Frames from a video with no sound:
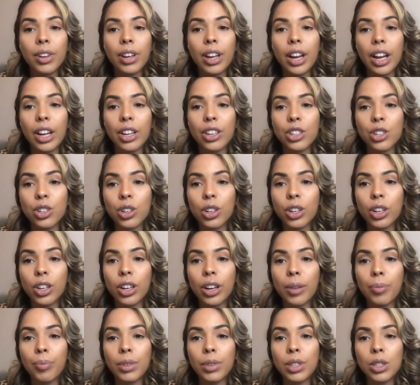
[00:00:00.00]
Not
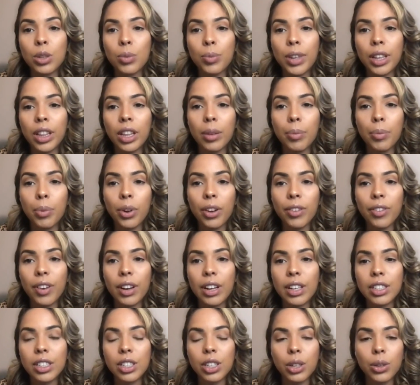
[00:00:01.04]
sure. I'm assuming the
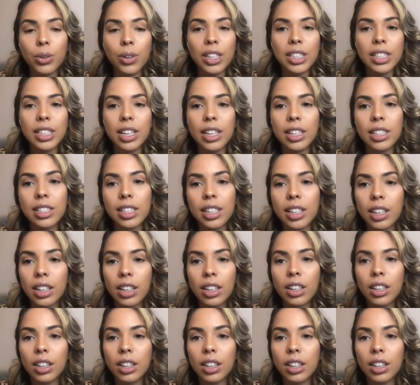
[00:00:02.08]
boyfriend is a U.S. citizen.